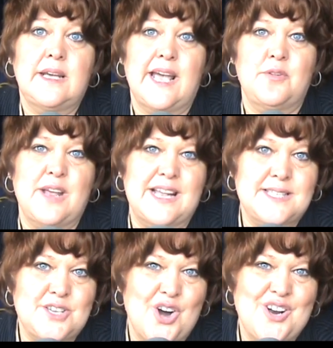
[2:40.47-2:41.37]
And it had
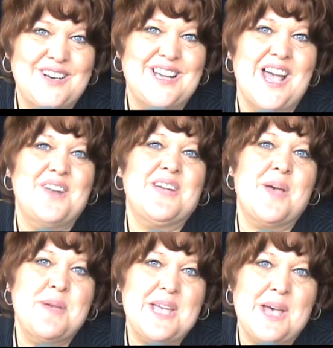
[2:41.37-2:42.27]
started kind of
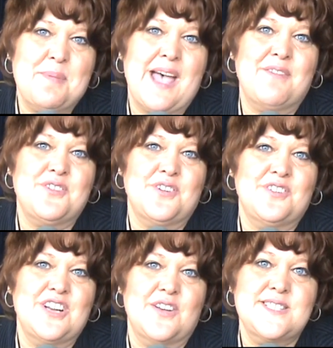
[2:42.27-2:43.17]
coming up after,
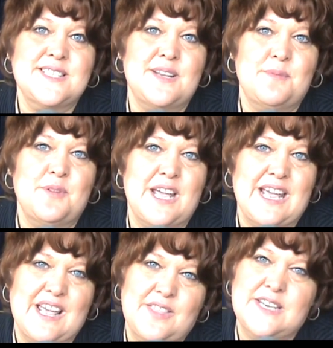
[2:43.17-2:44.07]
this is
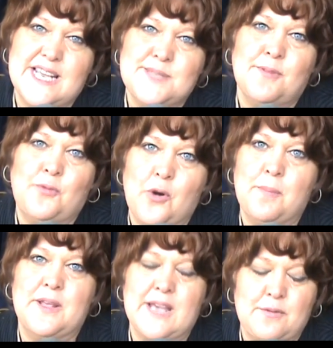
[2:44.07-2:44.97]
in the days before,
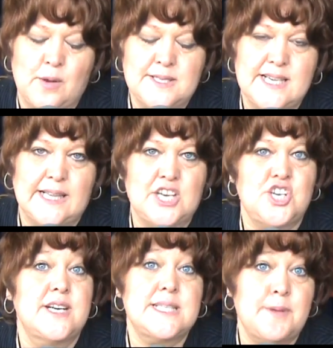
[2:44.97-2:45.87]
but once the
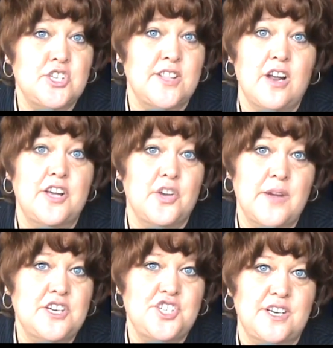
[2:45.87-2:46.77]
election, especially the
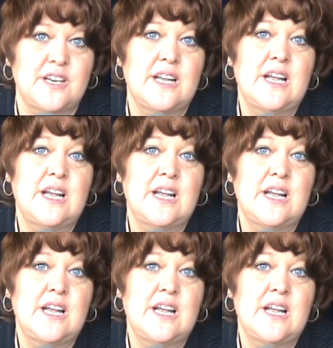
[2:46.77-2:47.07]
inauguration,